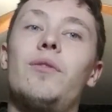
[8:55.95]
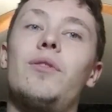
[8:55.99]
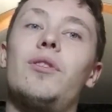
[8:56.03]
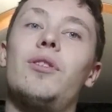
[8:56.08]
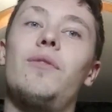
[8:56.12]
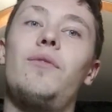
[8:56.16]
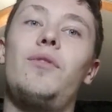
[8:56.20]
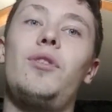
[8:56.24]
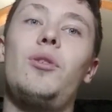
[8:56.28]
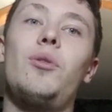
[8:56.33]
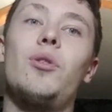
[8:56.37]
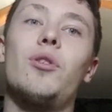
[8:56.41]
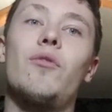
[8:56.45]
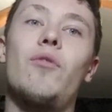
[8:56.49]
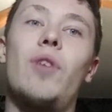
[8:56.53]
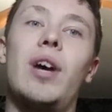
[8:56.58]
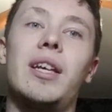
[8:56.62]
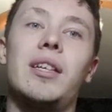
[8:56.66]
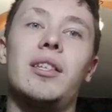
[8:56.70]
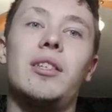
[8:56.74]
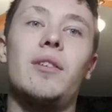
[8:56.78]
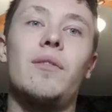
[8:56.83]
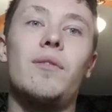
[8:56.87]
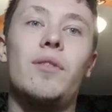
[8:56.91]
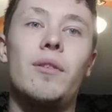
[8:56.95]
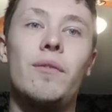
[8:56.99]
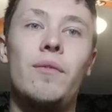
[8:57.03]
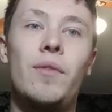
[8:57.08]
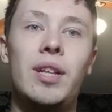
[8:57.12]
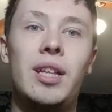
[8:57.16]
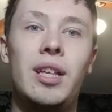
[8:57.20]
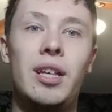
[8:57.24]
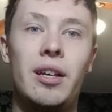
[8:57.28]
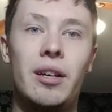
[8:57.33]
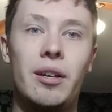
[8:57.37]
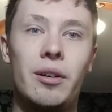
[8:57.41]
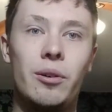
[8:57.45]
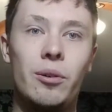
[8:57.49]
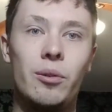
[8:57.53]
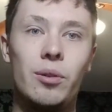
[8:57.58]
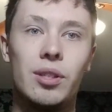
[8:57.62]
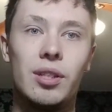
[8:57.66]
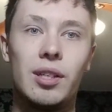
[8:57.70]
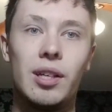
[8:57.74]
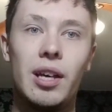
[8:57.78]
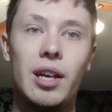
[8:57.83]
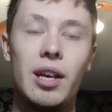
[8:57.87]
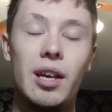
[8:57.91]
to view the rest of the
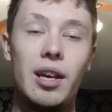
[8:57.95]
videos.